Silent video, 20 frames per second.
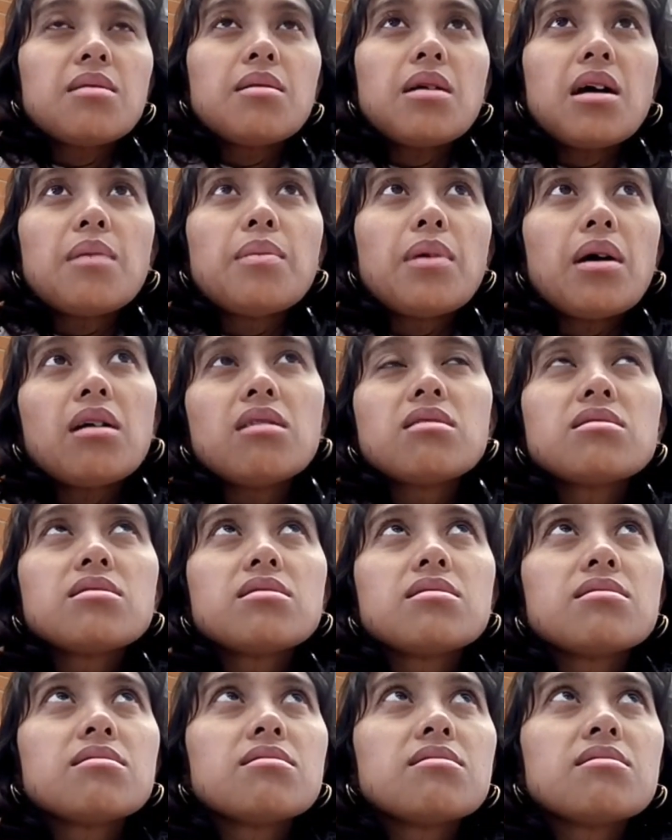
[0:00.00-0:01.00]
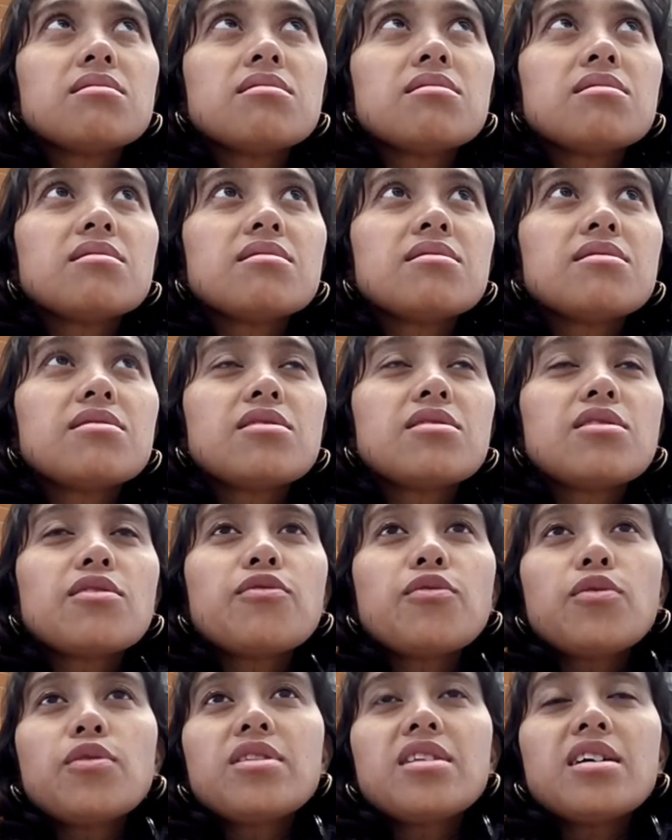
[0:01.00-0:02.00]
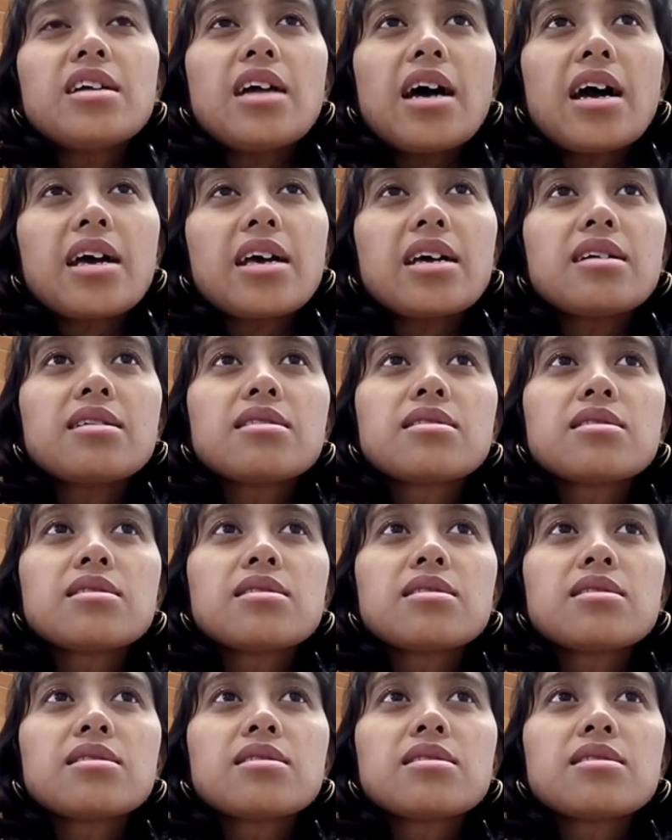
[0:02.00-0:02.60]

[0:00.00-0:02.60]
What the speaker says: about the food that I